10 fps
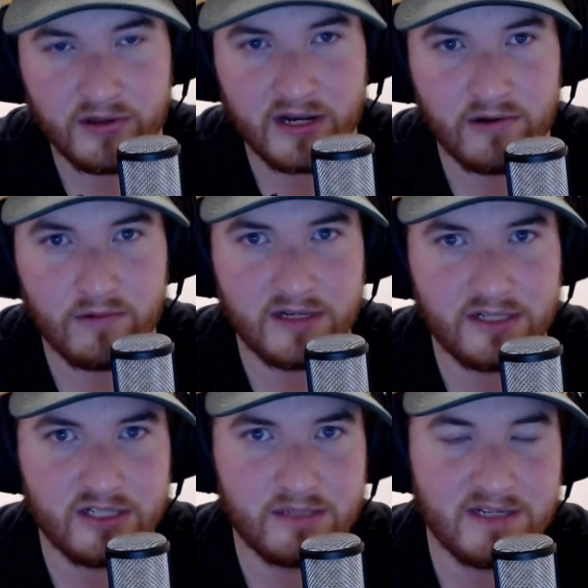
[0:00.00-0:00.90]
I don't want to
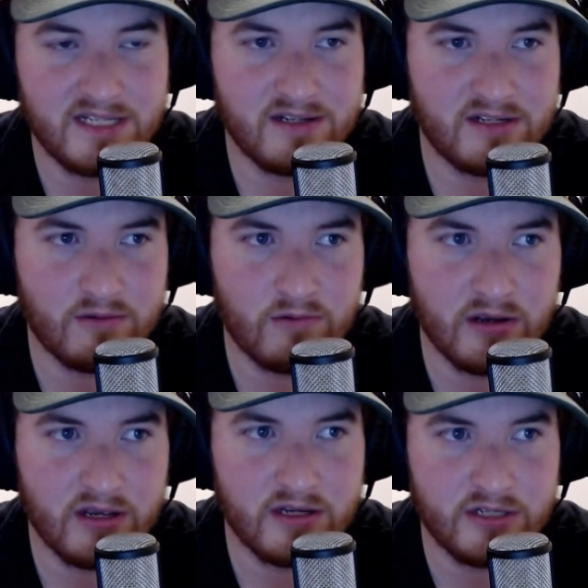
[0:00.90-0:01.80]
just be stuck to one
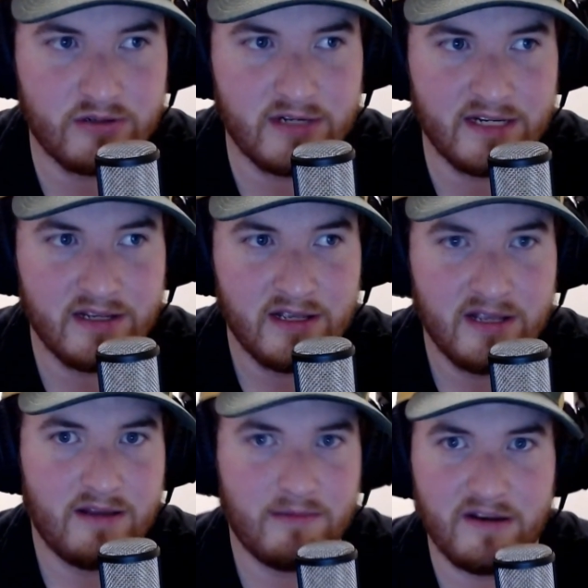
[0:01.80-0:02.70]
country.
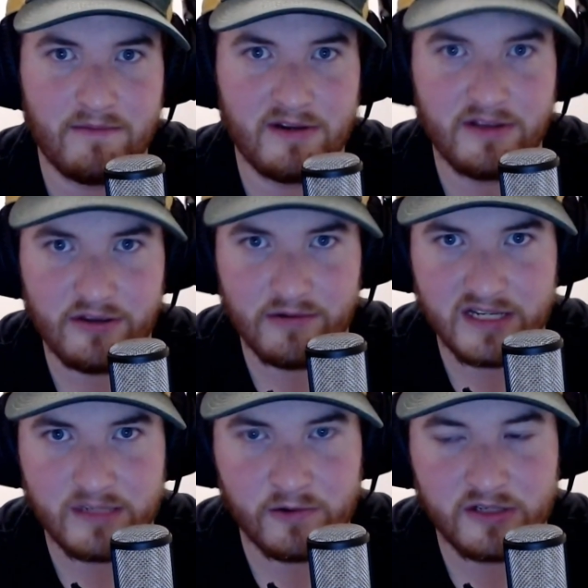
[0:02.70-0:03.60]
I mean, I've been in the
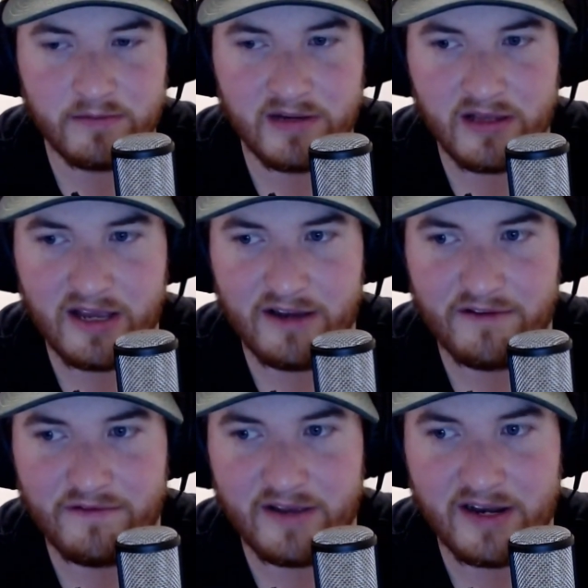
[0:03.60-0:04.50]
US most of my
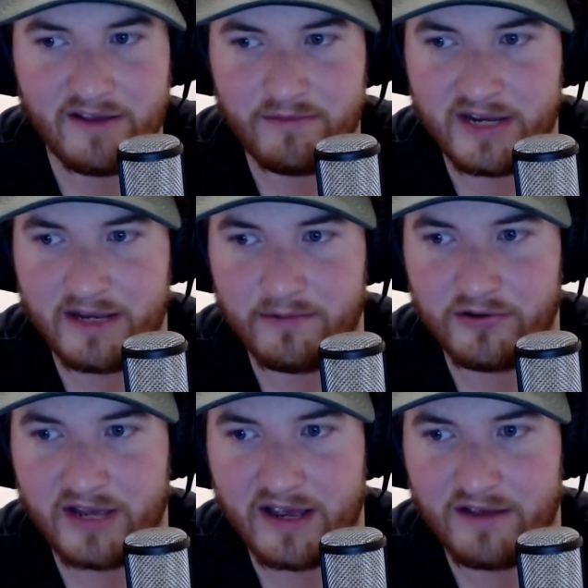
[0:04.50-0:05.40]
life, and I've been able to
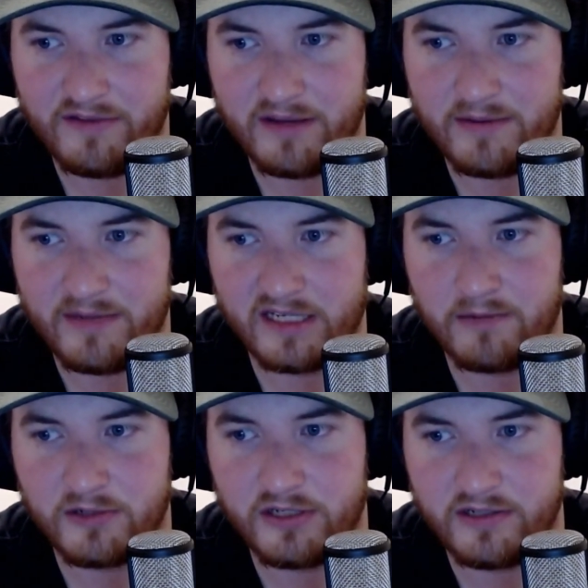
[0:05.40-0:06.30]
have the amazing
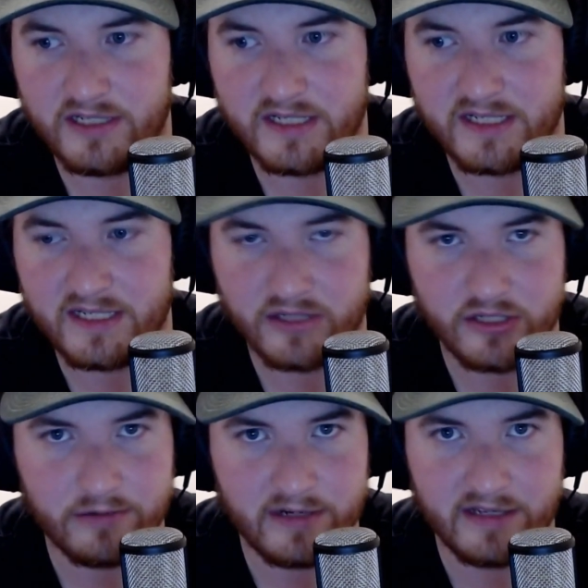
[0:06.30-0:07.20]
opportunity to see
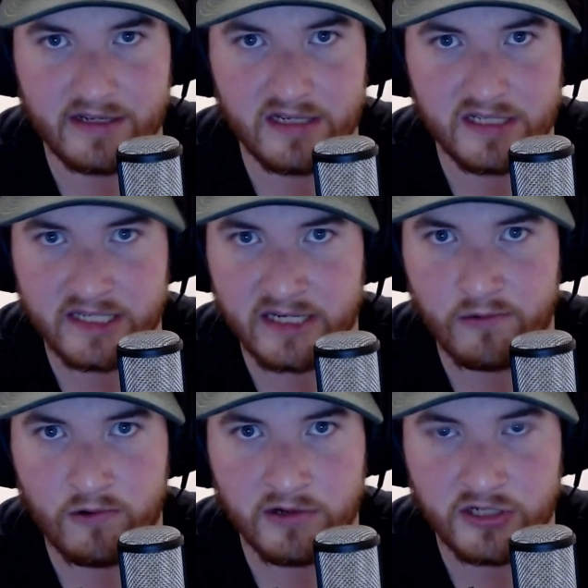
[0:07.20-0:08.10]
Australia,
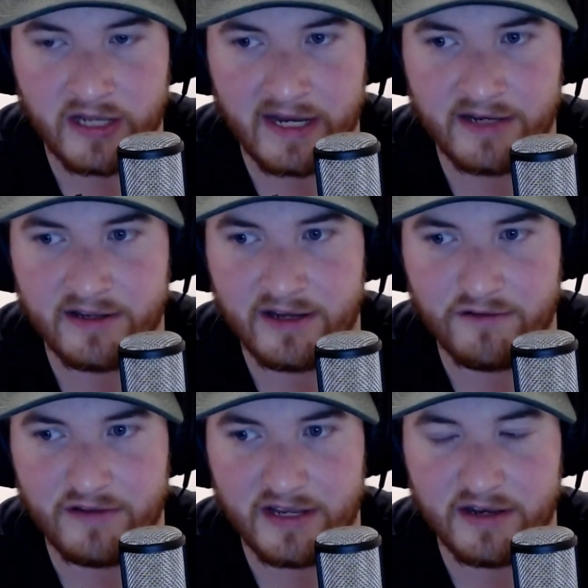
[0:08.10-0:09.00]
Singapore, China, now
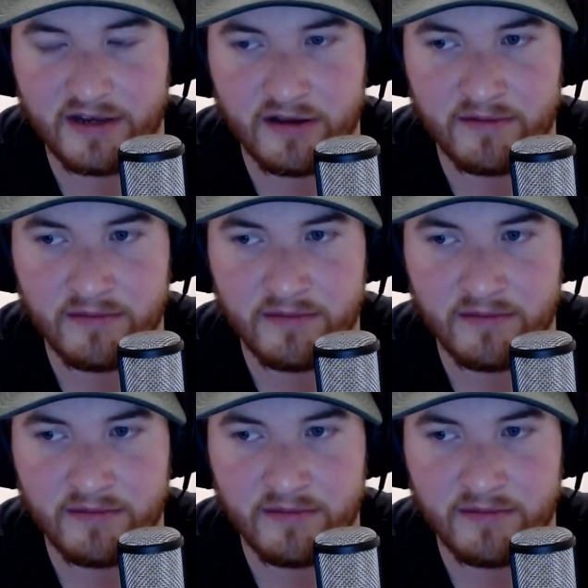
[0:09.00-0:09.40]
Vietnam.